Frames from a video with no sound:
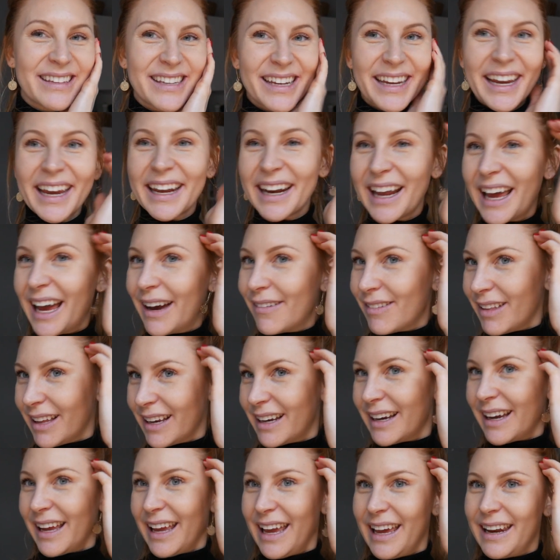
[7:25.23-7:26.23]
So I kind of have
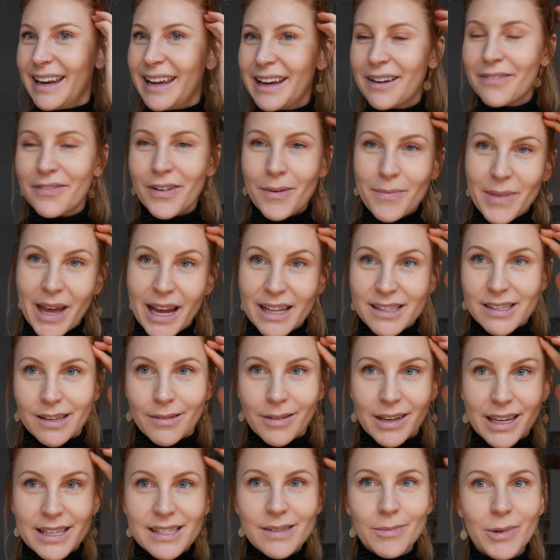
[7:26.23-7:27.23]
like a headache from that, so I
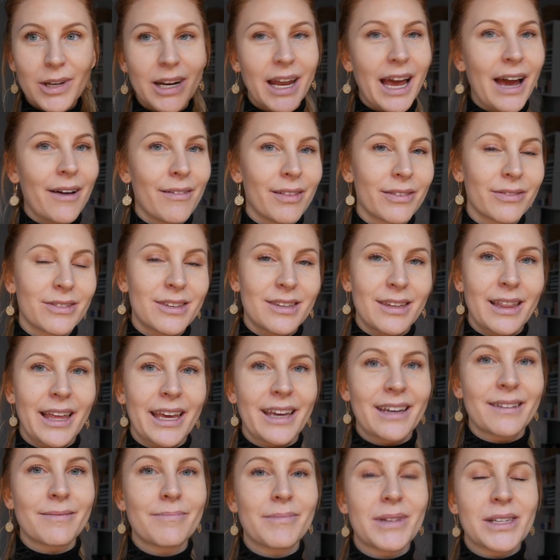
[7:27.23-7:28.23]
guess I'm gonna have to
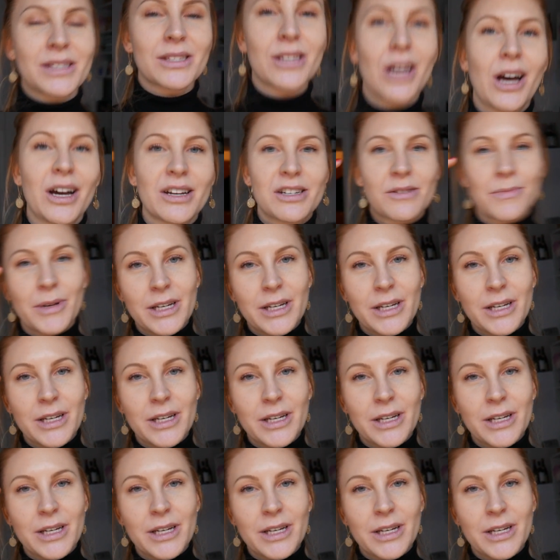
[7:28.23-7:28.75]
like massage